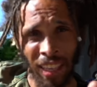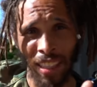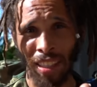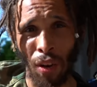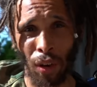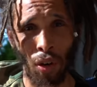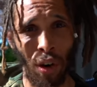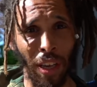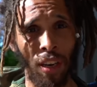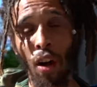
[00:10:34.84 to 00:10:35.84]
Get this on
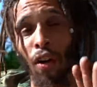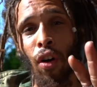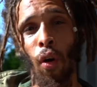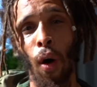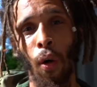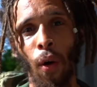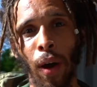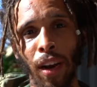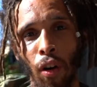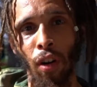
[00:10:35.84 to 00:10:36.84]
recording. No, no, no, wait, wait,
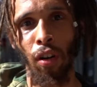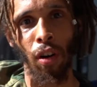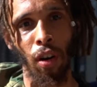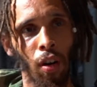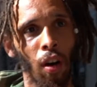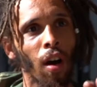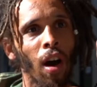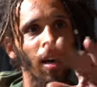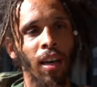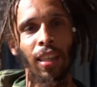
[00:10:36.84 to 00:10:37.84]
wait, don't, no, no, no,
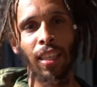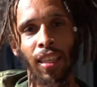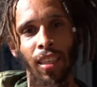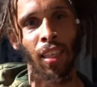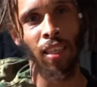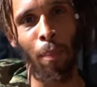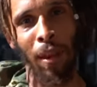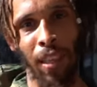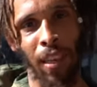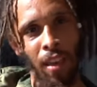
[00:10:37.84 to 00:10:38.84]
no. Cut this because I'm
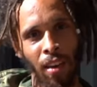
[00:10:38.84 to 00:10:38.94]
about to.